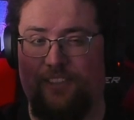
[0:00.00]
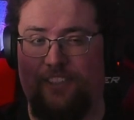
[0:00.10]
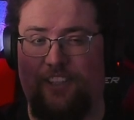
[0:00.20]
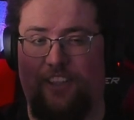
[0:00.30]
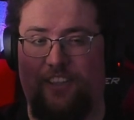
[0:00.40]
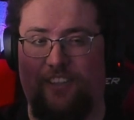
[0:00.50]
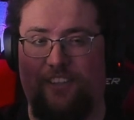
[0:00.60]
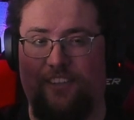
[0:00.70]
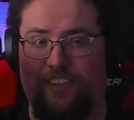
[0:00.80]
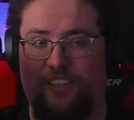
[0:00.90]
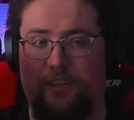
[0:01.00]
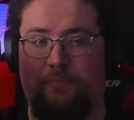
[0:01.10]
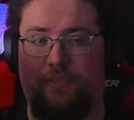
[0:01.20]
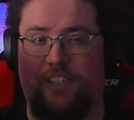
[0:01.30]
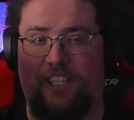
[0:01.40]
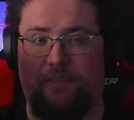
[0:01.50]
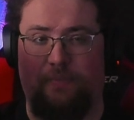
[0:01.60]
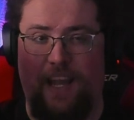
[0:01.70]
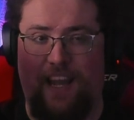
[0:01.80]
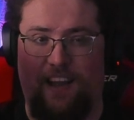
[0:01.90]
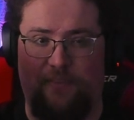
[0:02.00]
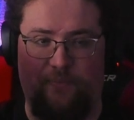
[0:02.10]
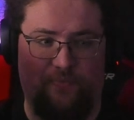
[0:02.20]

He's going the breeding pile.